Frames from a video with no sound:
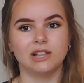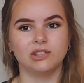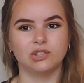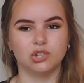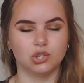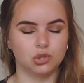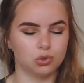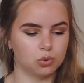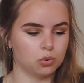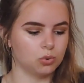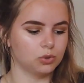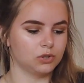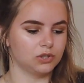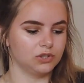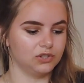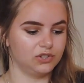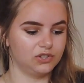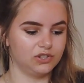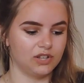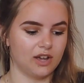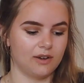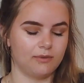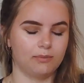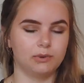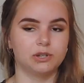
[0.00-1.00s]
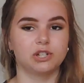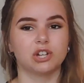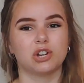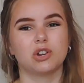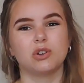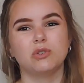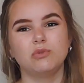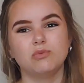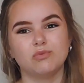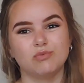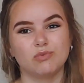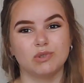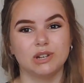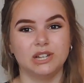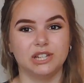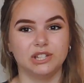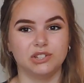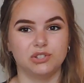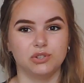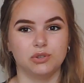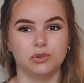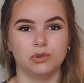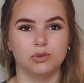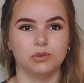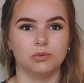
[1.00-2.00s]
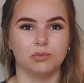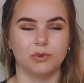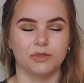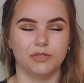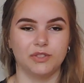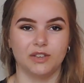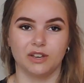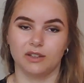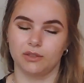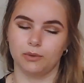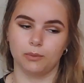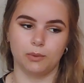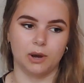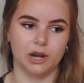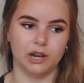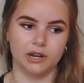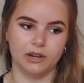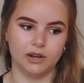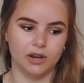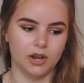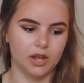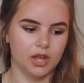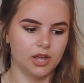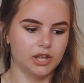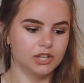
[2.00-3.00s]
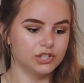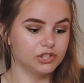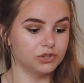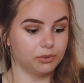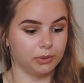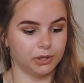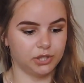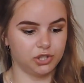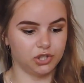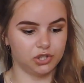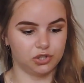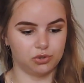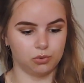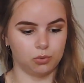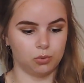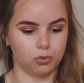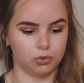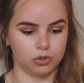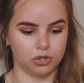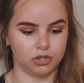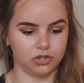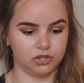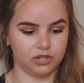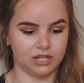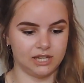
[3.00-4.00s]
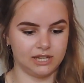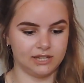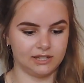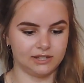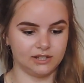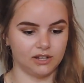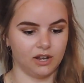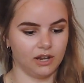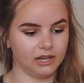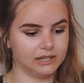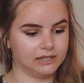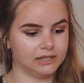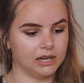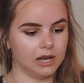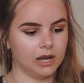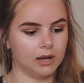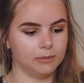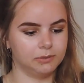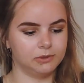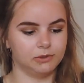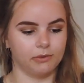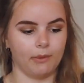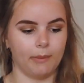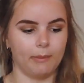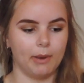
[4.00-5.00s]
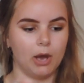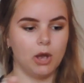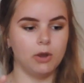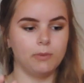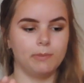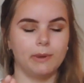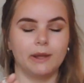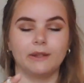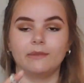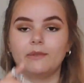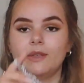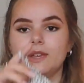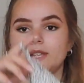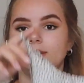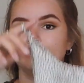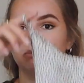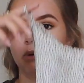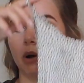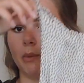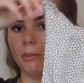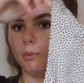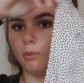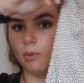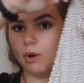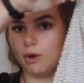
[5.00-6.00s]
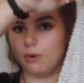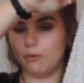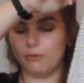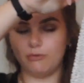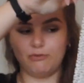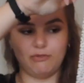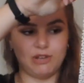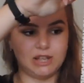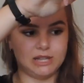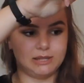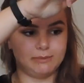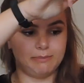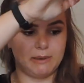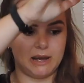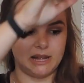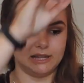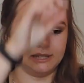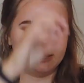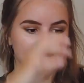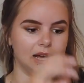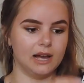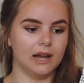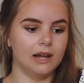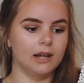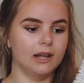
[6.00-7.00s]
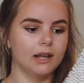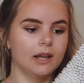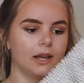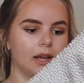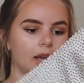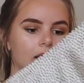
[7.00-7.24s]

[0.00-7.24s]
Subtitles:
it into shorts and stuff, which I couldn't really do with the other one, so I just ordered the size up. So I'm hoping this one will fit better.